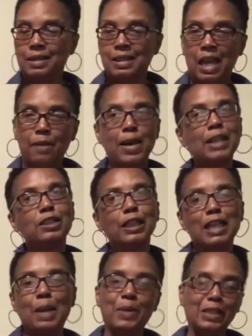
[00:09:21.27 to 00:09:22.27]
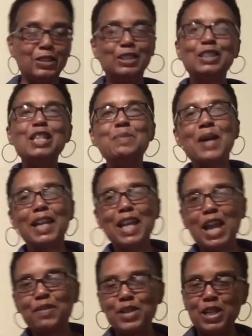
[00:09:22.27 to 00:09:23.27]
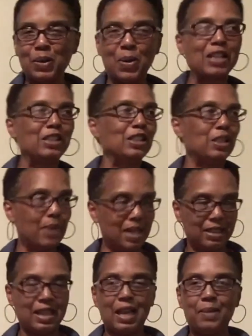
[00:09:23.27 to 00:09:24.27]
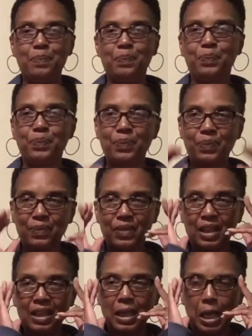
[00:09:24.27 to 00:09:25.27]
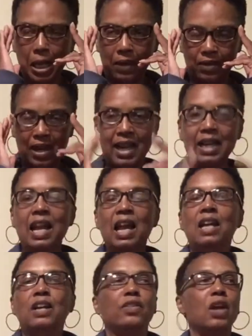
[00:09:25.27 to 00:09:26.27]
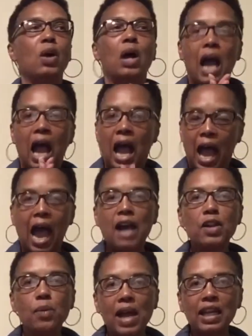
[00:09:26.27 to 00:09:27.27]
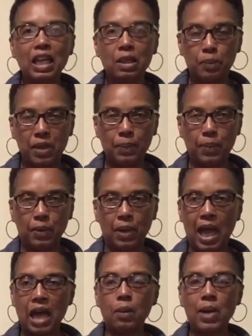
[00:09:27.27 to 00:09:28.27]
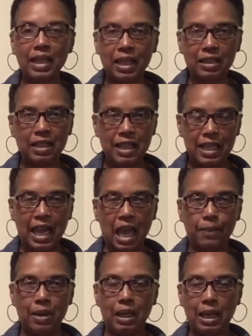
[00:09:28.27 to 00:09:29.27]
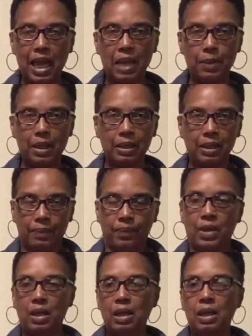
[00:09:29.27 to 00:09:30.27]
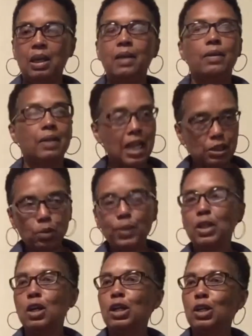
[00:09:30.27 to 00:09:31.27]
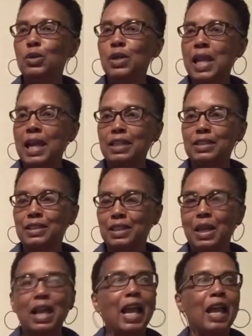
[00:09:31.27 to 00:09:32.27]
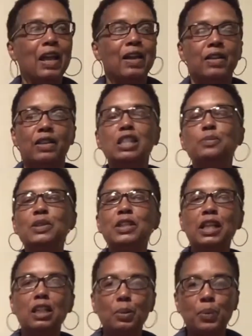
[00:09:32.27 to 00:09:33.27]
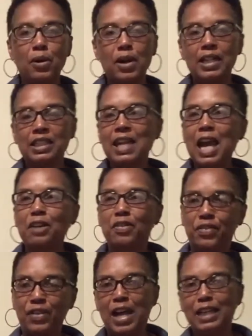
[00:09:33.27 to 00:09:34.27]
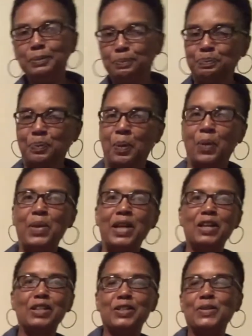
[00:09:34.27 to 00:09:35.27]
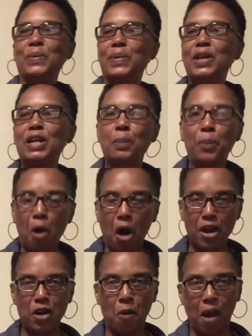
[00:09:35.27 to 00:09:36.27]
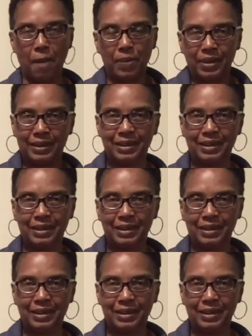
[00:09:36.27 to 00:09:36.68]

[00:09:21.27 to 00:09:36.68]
Everybody's looking at me. So does anybody have any questions about that? Right. So how do I get the kneecap in alignment? So that's what we're going to go next. This particular part is kind of fun. What we're going to do, we're going to partner up.